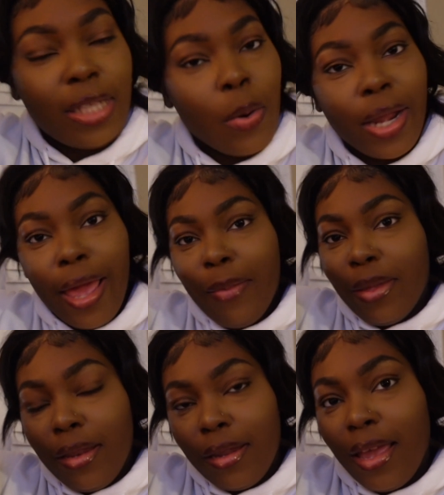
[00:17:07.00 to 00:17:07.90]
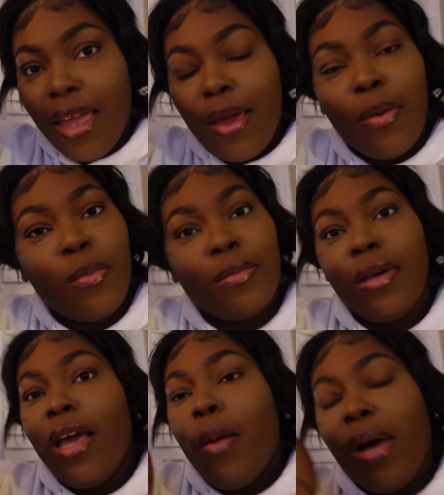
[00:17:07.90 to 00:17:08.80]
already happened. Mm -hmm.
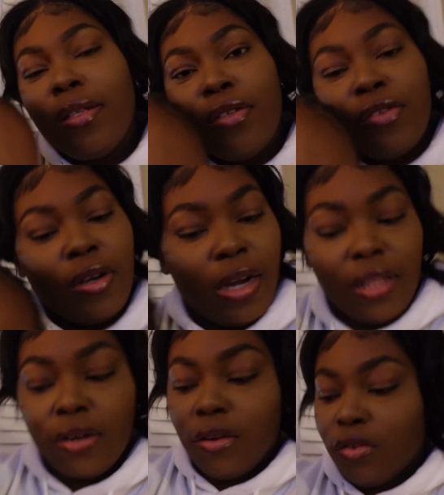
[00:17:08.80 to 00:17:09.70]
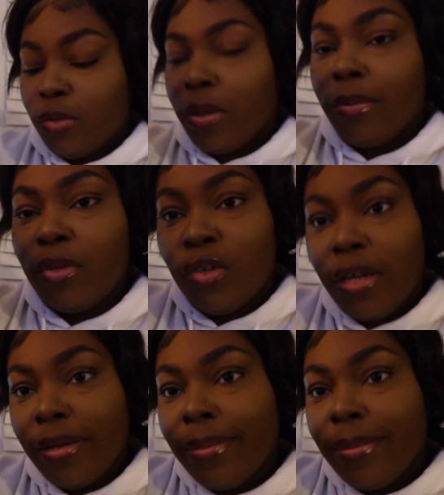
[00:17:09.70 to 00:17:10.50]
And my sister and the girls just put up the tree.